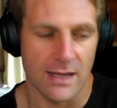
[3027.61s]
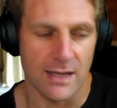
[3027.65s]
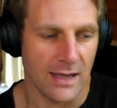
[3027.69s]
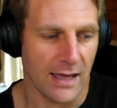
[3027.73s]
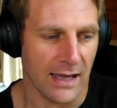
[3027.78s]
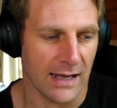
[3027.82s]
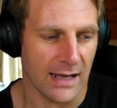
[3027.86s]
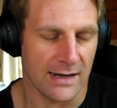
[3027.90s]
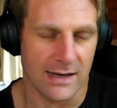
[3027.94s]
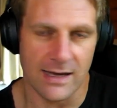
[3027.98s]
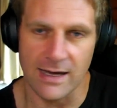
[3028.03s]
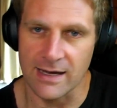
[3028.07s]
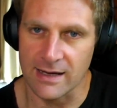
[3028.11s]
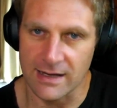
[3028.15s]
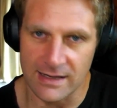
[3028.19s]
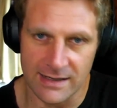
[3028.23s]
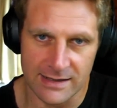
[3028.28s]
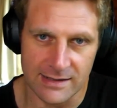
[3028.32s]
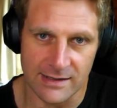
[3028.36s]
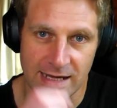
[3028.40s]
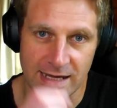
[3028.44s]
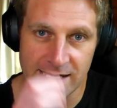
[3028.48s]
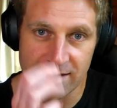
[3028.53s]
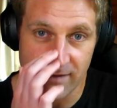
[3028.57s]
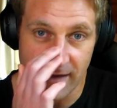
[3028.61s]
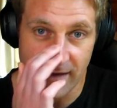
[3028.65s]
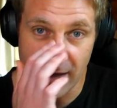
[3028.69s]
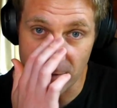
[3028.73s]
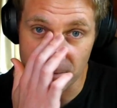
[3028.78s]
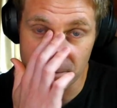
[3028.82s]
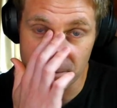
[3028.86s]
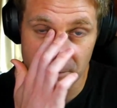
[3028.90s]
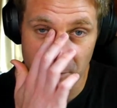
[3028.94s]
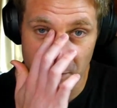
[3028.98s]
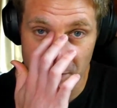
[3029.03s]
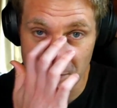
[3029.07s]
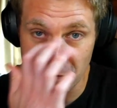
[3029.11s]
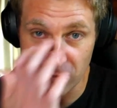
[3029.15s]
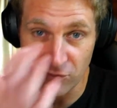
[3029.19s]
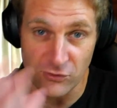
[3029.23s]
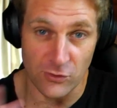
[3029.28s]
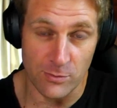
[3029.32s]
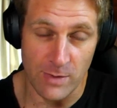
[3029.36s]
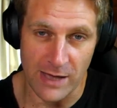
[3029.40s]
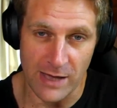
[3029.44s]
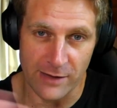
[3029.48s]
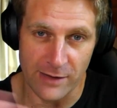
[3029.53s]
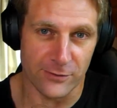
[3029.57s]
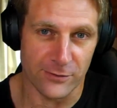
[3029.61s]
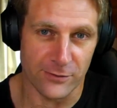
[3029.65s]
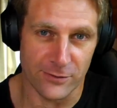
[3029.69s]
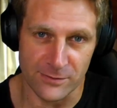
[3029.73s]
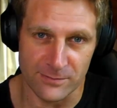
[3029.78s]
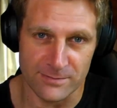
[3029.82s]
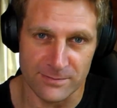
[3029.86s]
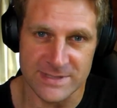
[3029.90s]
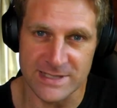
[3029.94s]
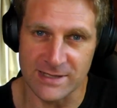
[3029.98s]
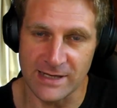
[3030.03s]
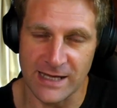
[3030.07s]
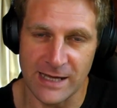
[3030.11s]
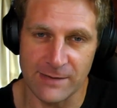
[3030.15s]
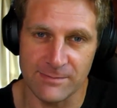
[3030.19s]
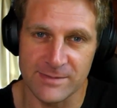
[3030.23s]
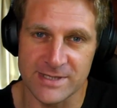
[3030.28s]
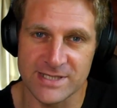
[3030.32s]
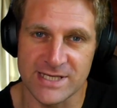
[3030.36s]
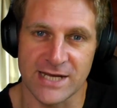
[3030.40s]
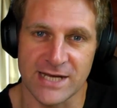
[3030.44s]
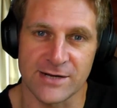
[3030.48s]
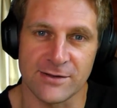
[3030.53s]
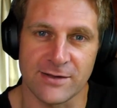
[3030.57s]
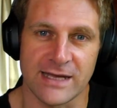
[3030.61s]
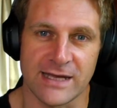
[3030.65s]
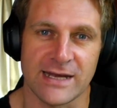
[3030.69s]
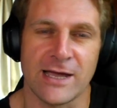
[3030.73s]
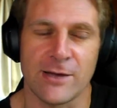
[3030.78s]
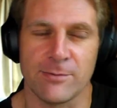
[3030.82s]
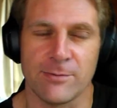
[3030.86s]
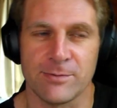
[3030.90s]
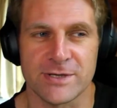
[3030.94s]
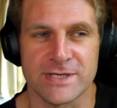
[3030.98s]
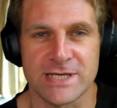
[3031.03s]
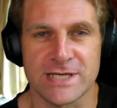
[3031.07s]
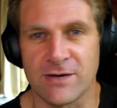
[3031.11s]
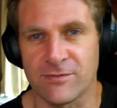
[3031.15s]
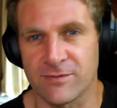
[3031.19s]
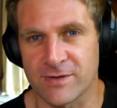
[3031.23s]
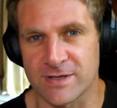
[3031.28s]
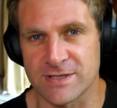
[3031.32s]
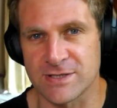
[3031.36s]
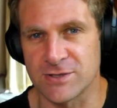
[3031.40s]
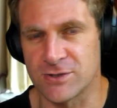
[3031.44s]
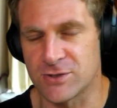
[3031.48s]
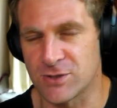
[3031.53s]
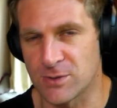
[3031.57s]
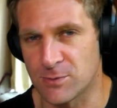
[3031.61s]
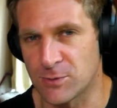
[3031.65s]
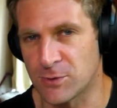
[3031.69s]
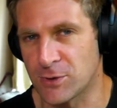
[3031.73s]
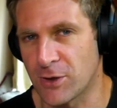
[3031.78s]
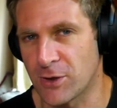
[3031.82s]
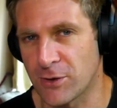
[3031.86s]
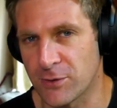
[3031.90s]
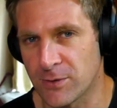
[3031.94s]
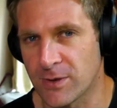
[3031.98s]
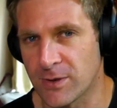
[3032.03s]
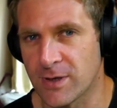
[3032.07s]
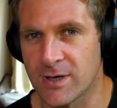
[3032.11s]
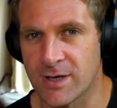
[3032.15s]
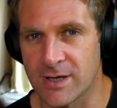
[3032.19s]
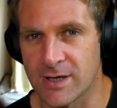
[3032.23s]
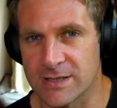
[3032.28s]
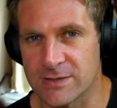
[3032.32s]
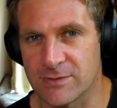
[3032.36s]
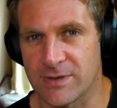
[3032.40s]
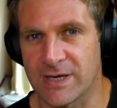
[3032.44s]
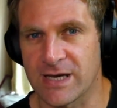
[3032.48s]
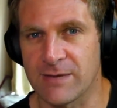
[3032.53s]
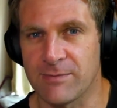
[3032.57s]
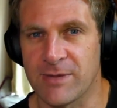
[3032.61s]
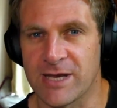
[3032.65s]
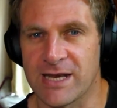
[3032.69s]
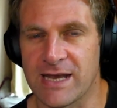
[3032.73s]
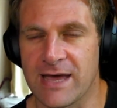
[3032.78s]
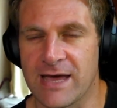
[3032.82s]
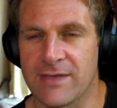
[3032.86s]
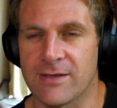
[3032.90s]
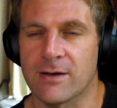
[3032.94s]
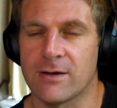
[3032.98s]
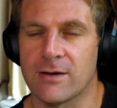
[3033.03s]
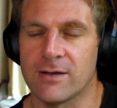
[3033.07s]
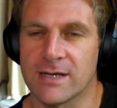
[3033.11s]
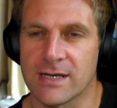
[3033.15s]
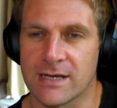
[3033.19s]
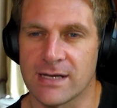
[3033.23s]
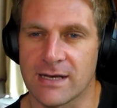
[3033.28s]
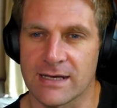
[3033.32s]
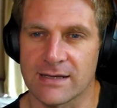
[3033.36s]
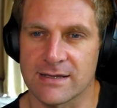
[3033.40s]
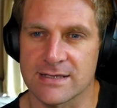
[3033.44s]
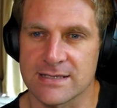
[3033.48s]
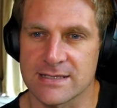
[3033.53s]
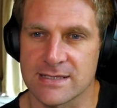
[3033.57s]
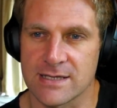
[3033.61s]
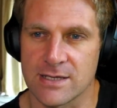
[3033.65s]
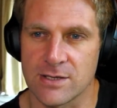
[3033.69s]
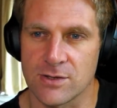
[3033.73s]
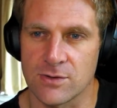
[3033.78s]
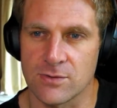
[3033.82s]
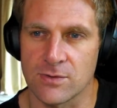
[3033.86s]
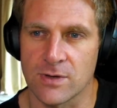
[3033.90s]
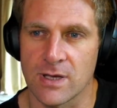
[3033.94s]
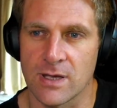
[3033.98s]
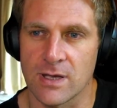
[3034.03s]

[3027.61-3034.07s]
And click like to help with YouTube algorithms. It'll help the channel and help yourself because YouTube will know to recommend other content like this to you.